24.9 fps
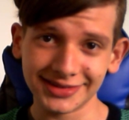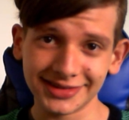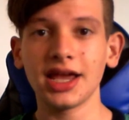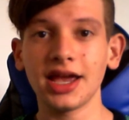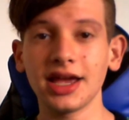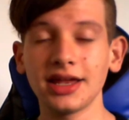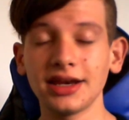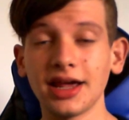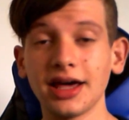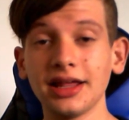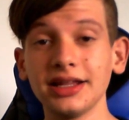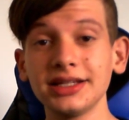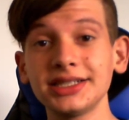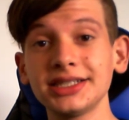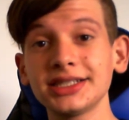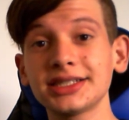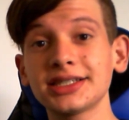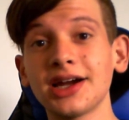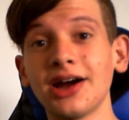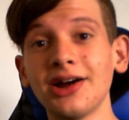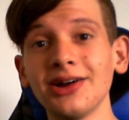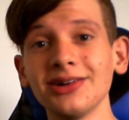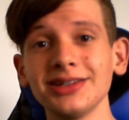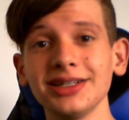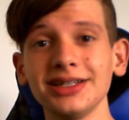Now this is
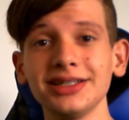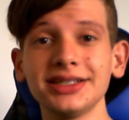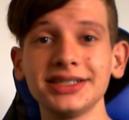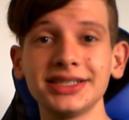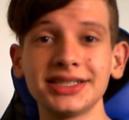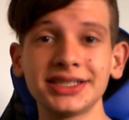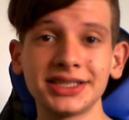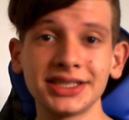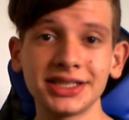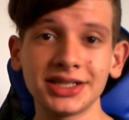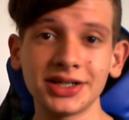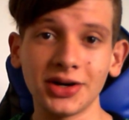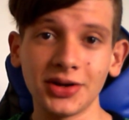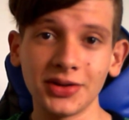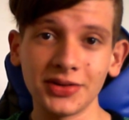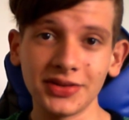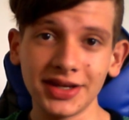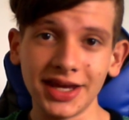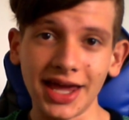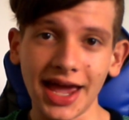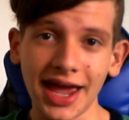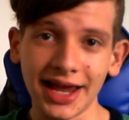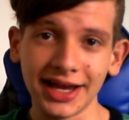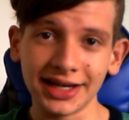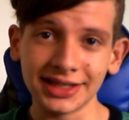currently listed on
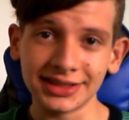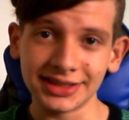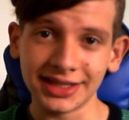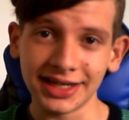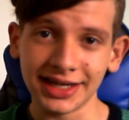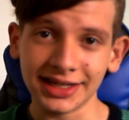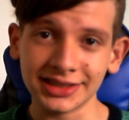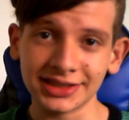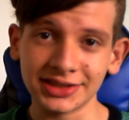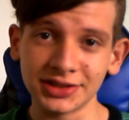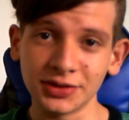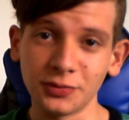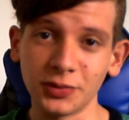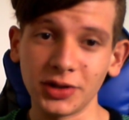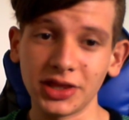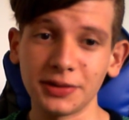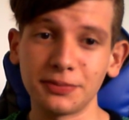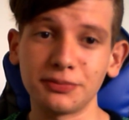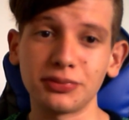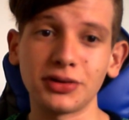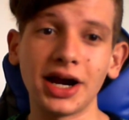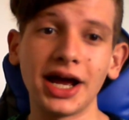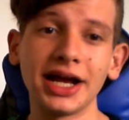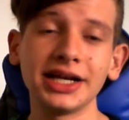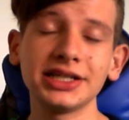the ASX with a
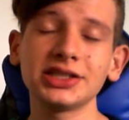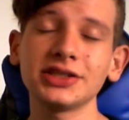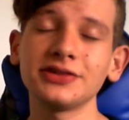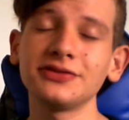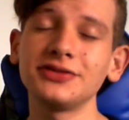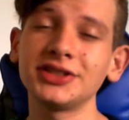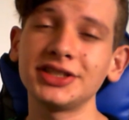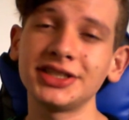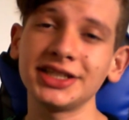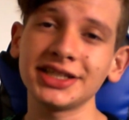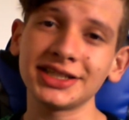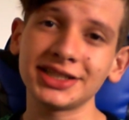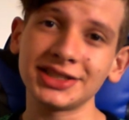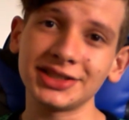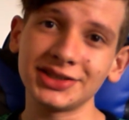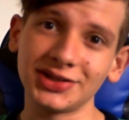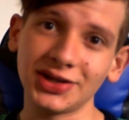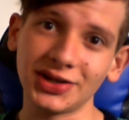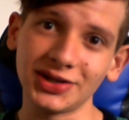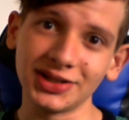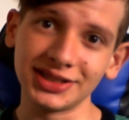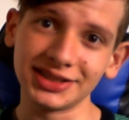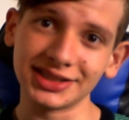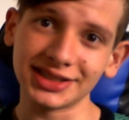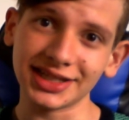price of
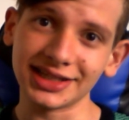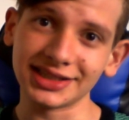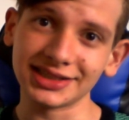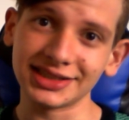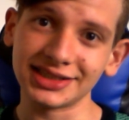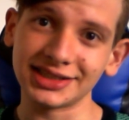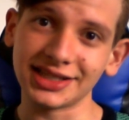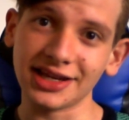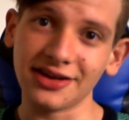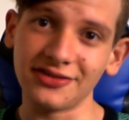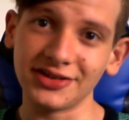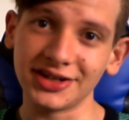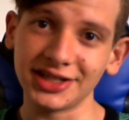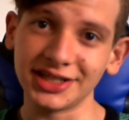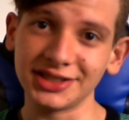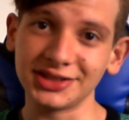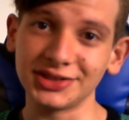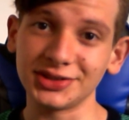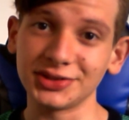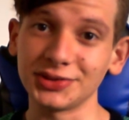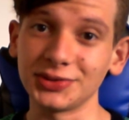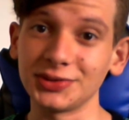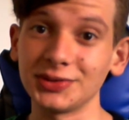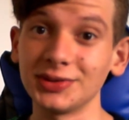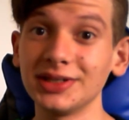
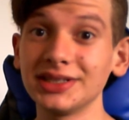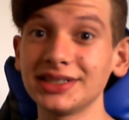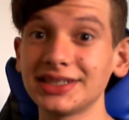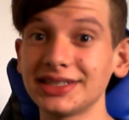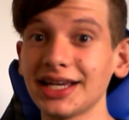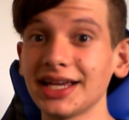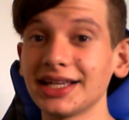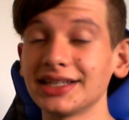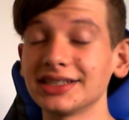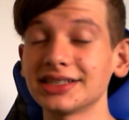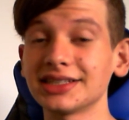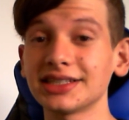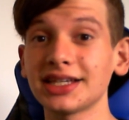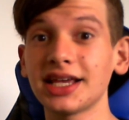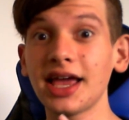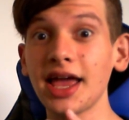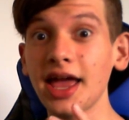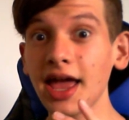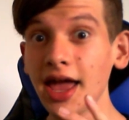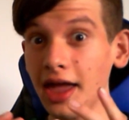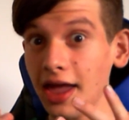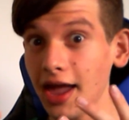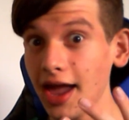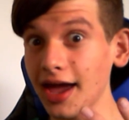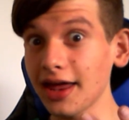$6.72,
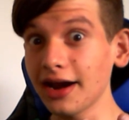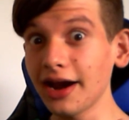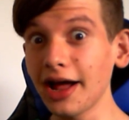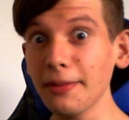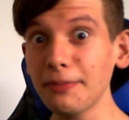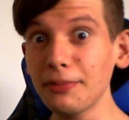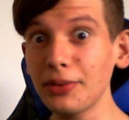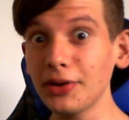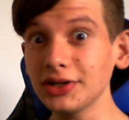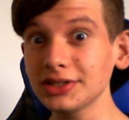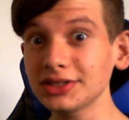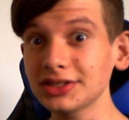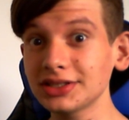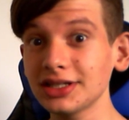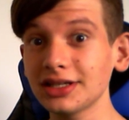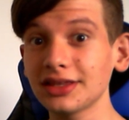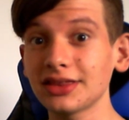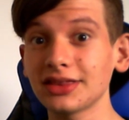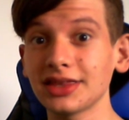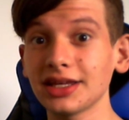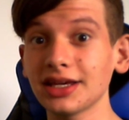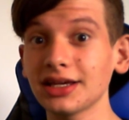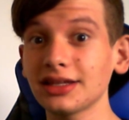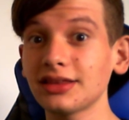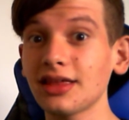and I personally
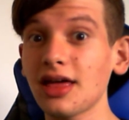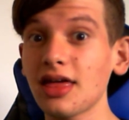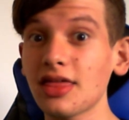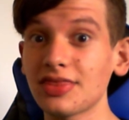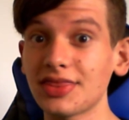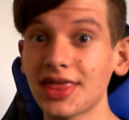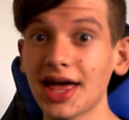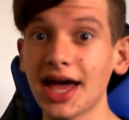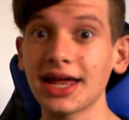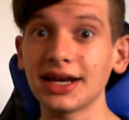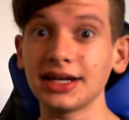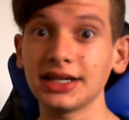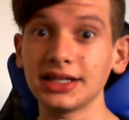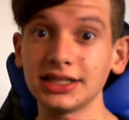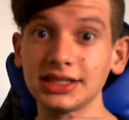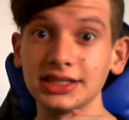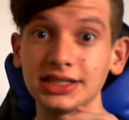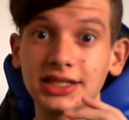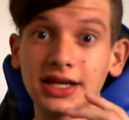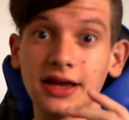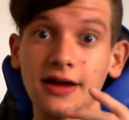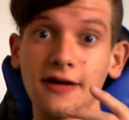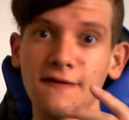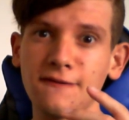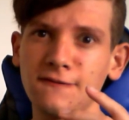think that that
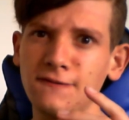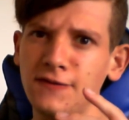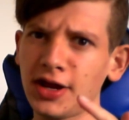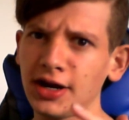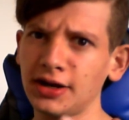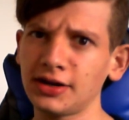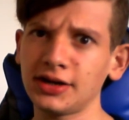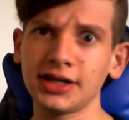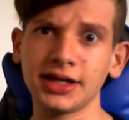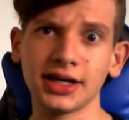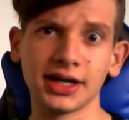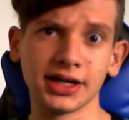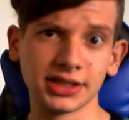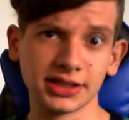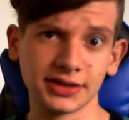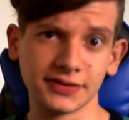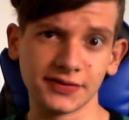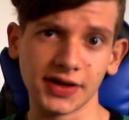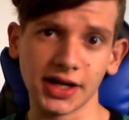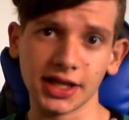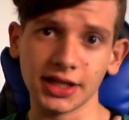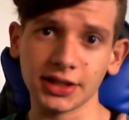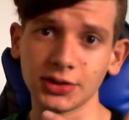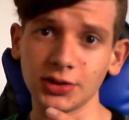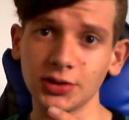is very
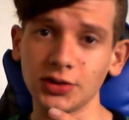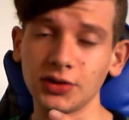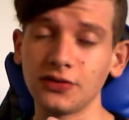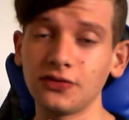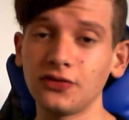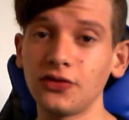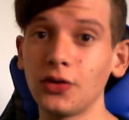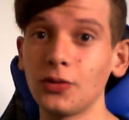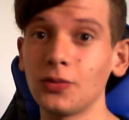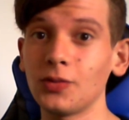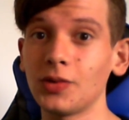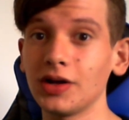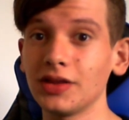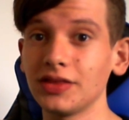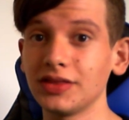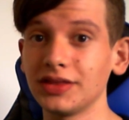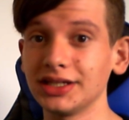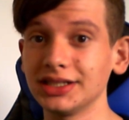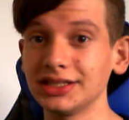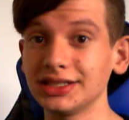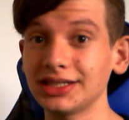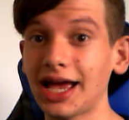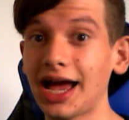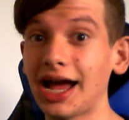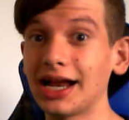undervalued for what
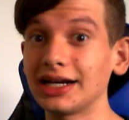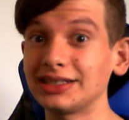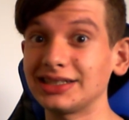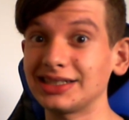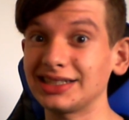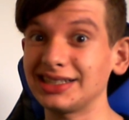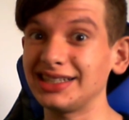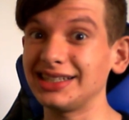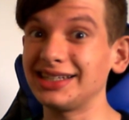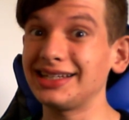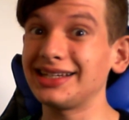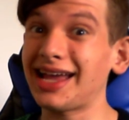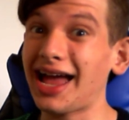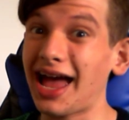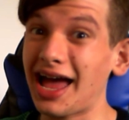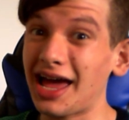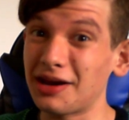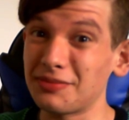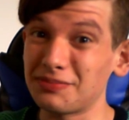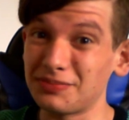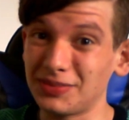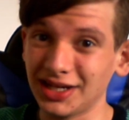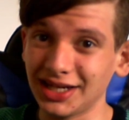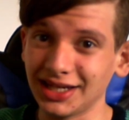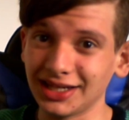this actually
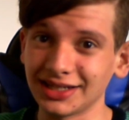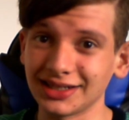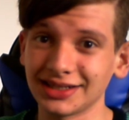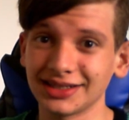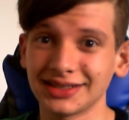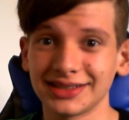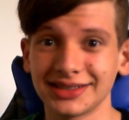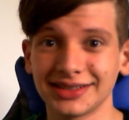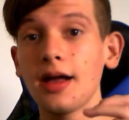can be.